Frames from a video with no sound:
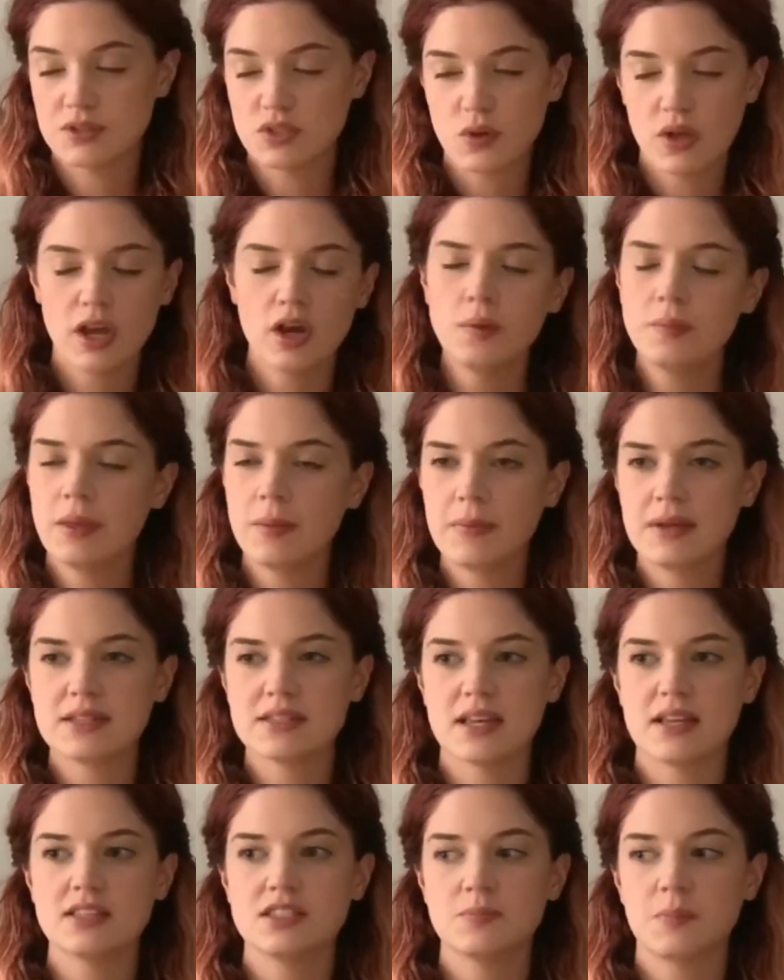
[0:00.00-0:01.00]
So I hope that makes
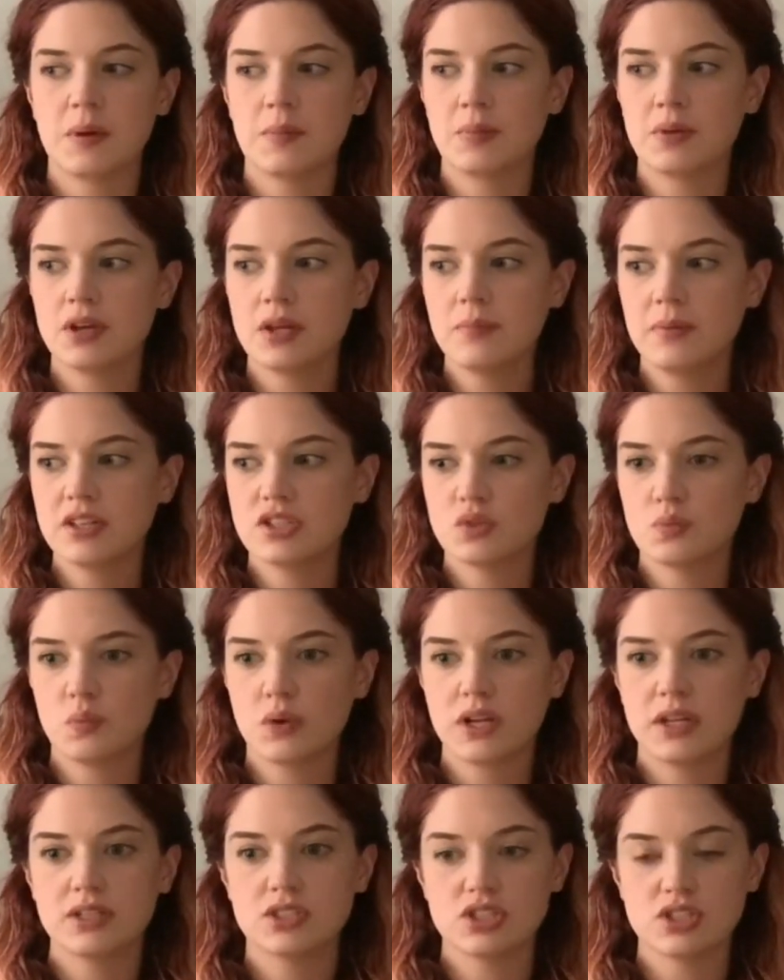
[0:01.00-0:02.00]
sense, but pretty much
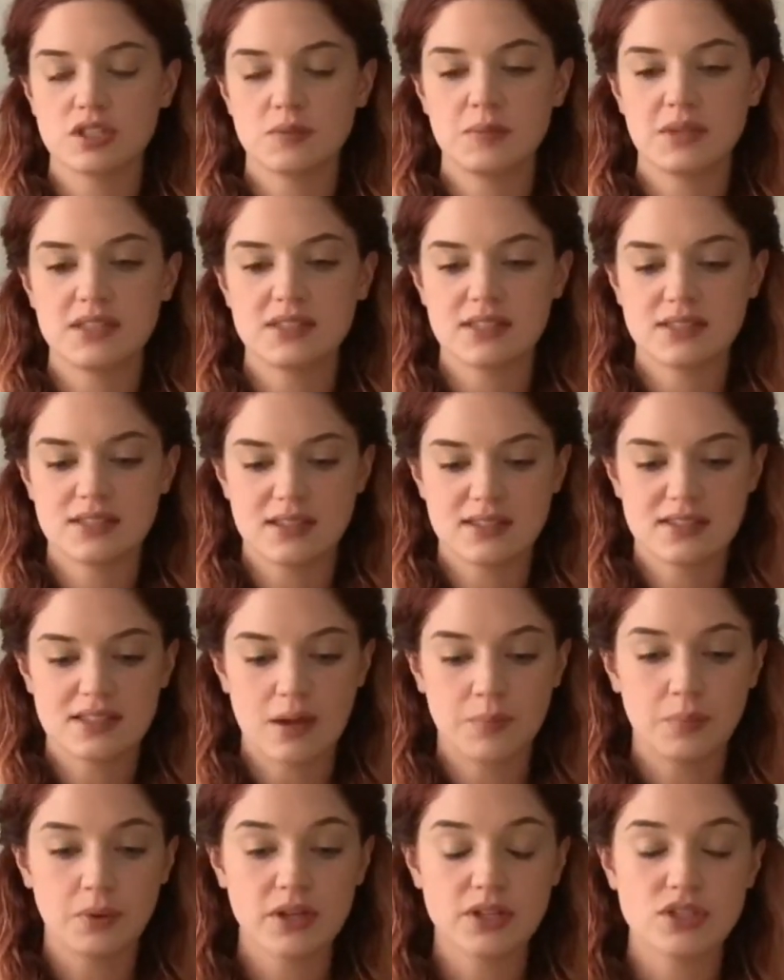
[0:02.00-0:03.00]
what it just means is it
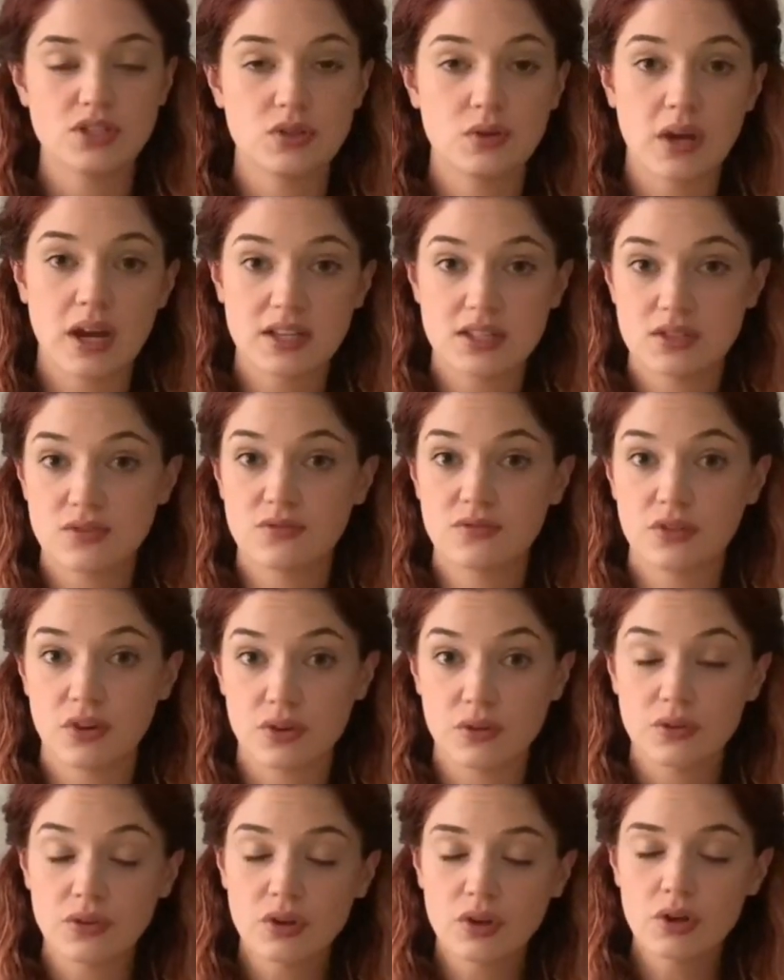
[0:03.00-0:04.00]
separates you guys
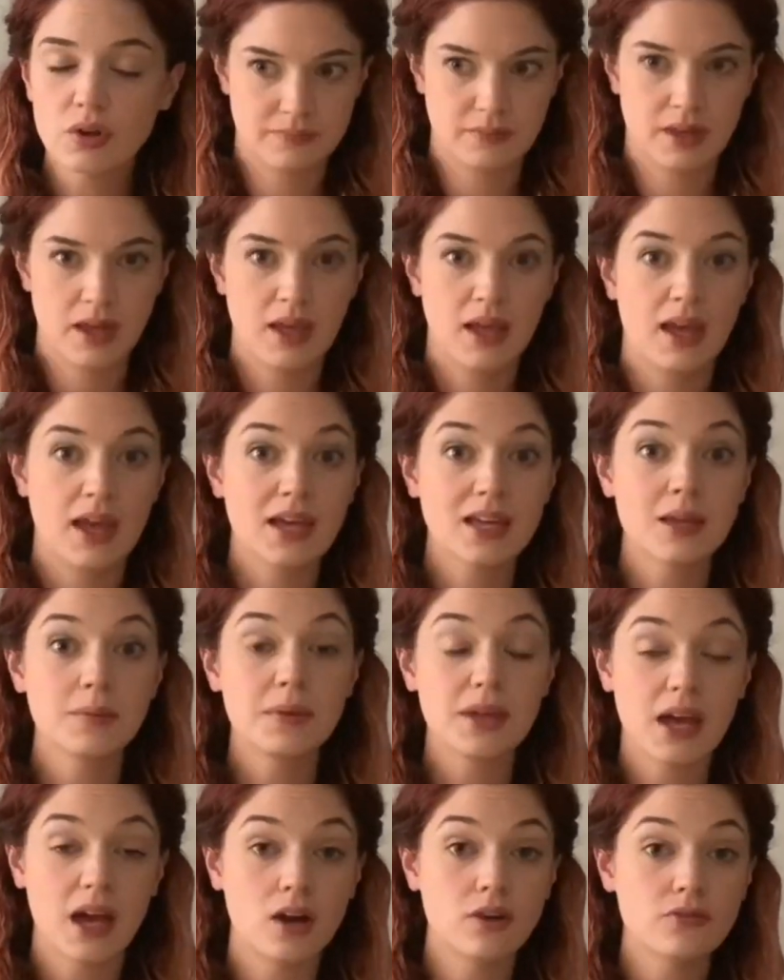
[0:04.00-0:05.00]
further. It can be
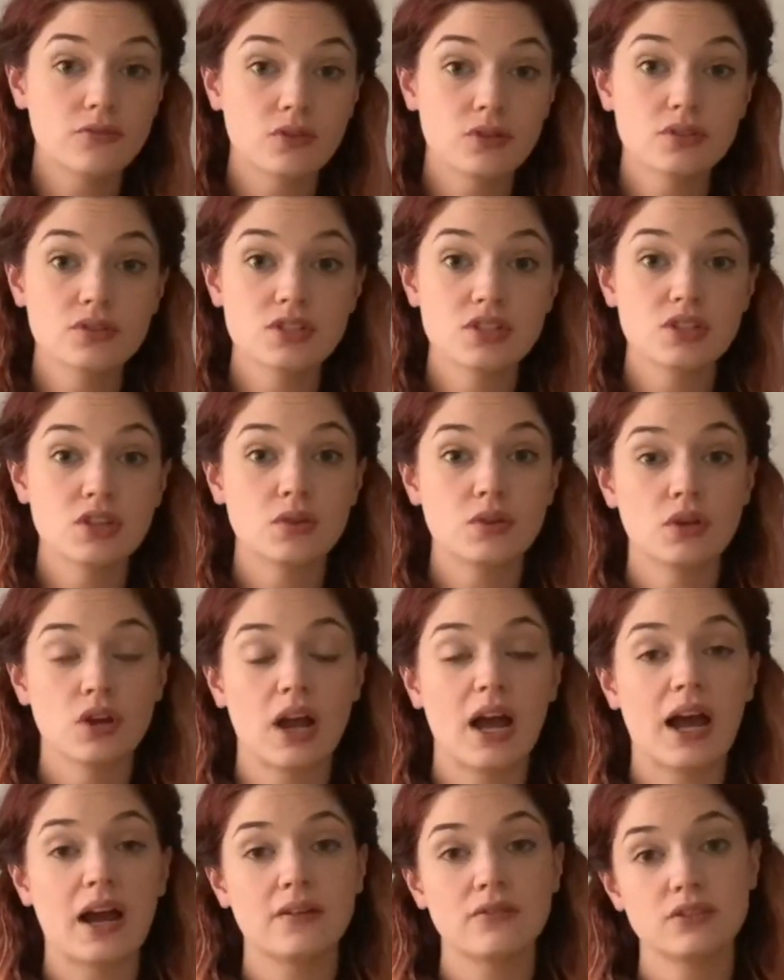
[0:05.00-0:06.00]
helpful to know your
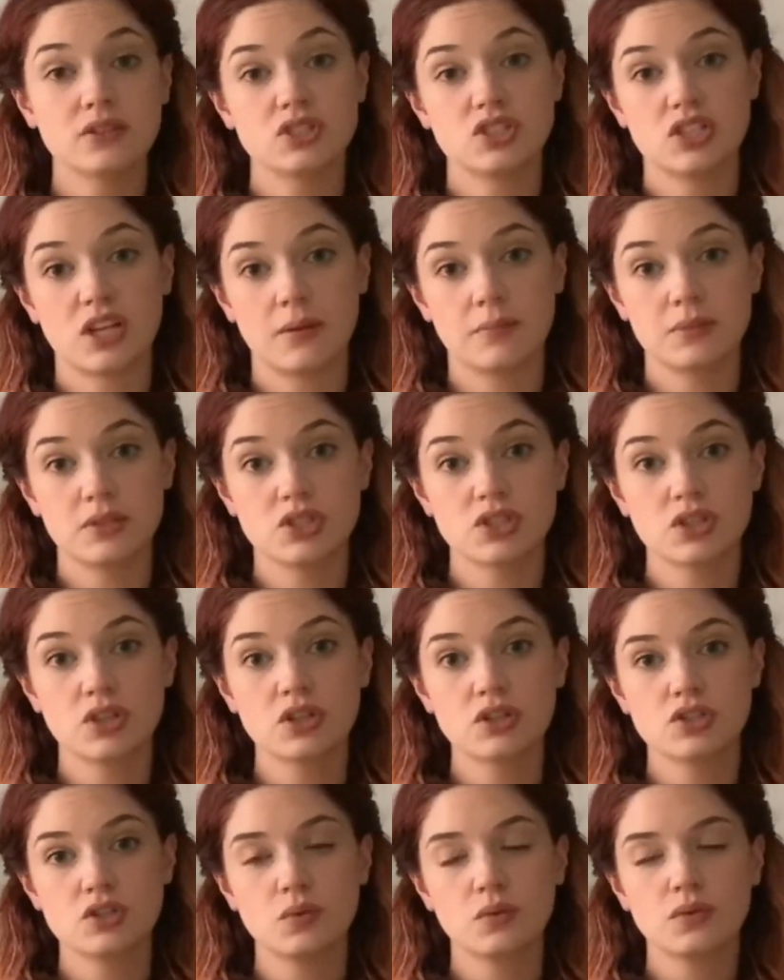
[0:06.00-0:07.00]
average temperature
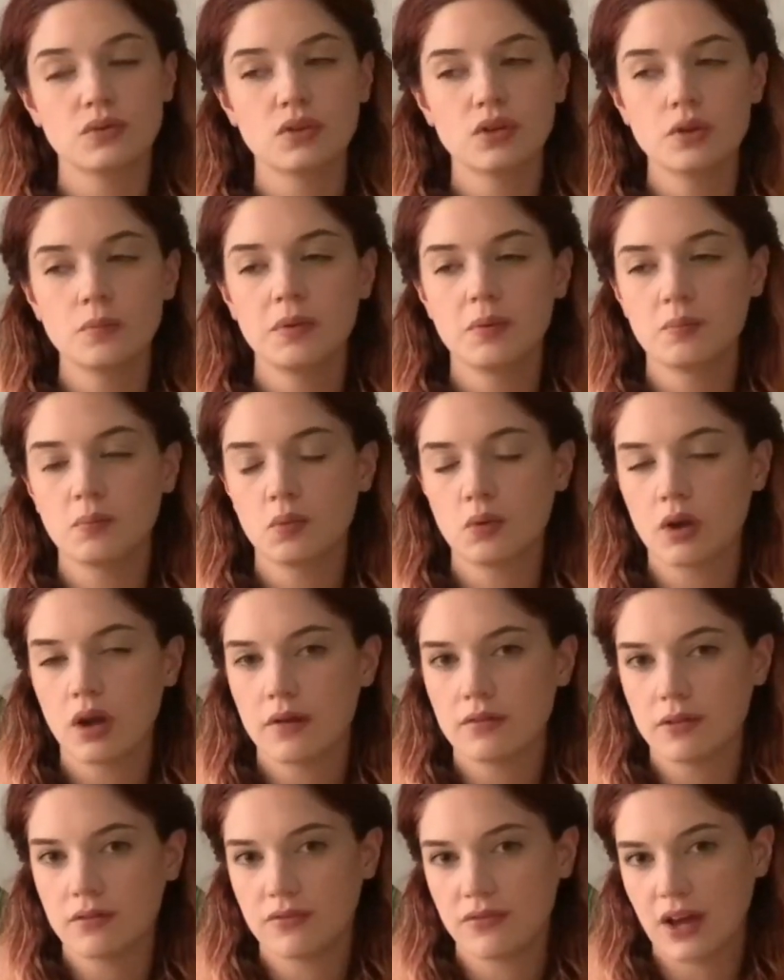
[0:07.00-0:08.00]
to a little bit more
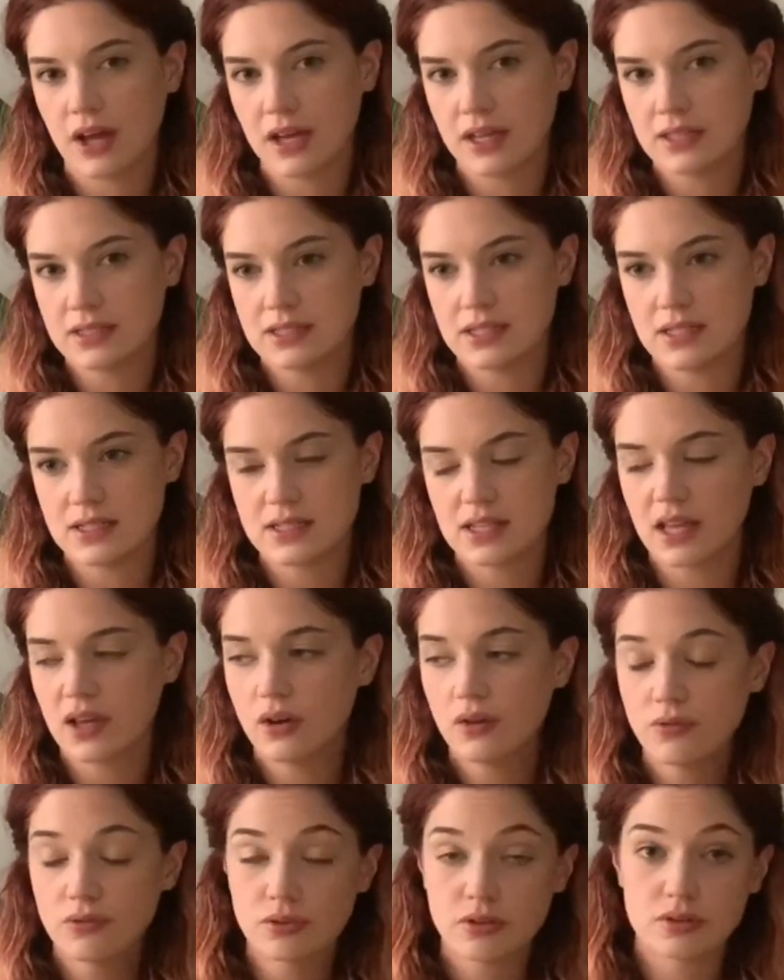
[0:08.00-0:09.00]
of a fine
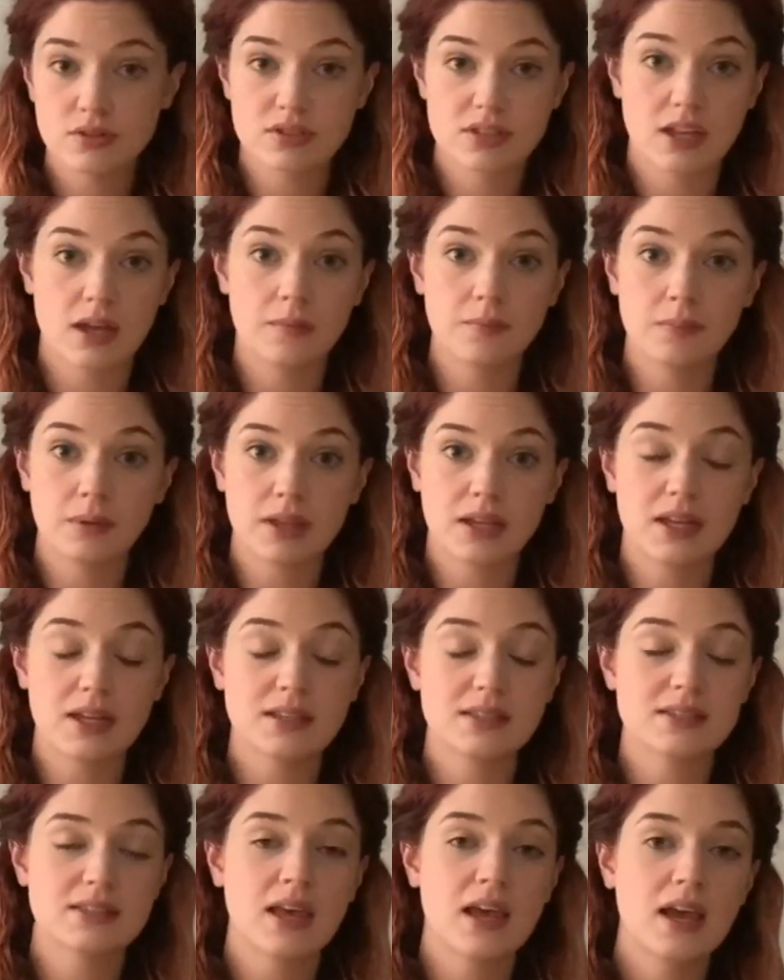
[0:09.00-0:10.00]
detail for some
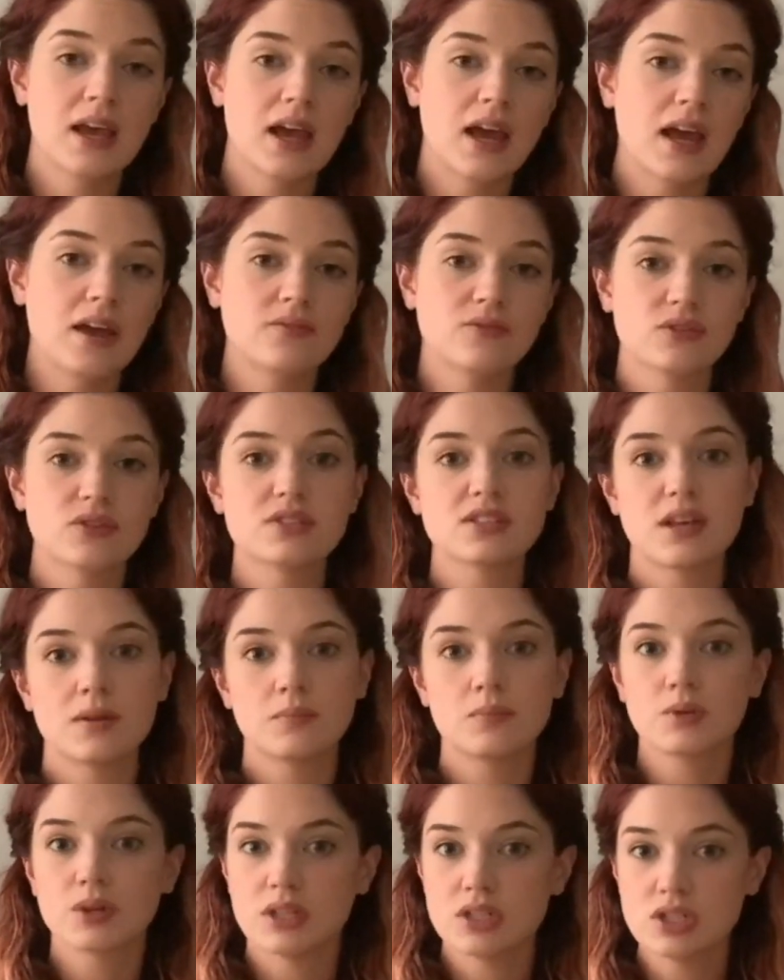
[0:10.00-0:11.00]
plants and for
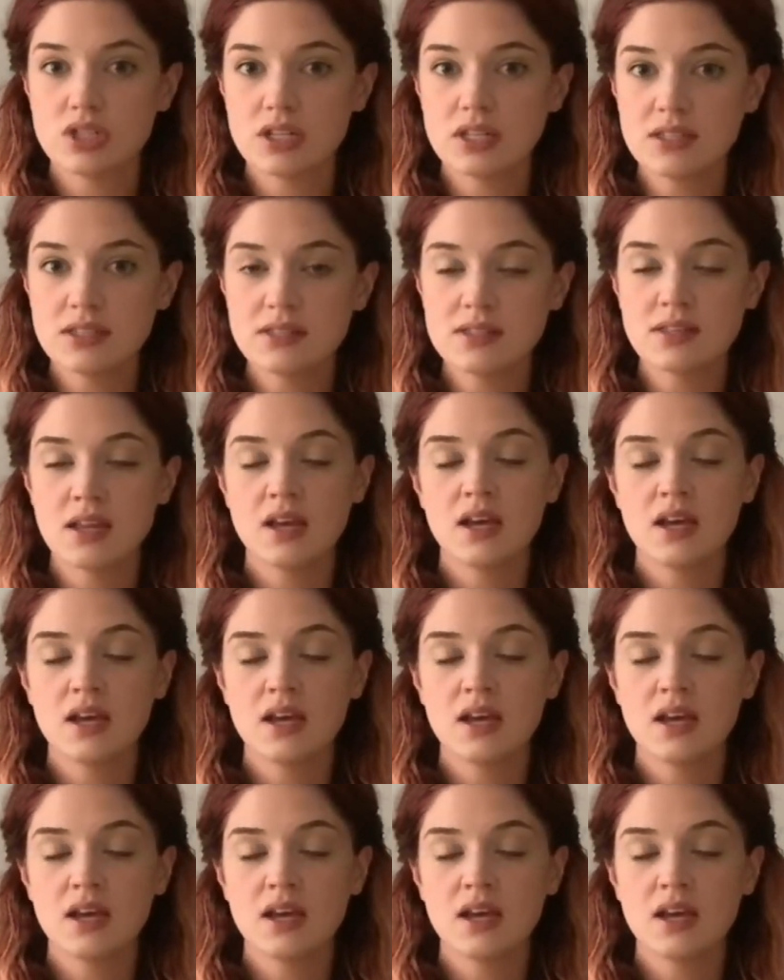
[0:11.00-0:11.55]
some regions.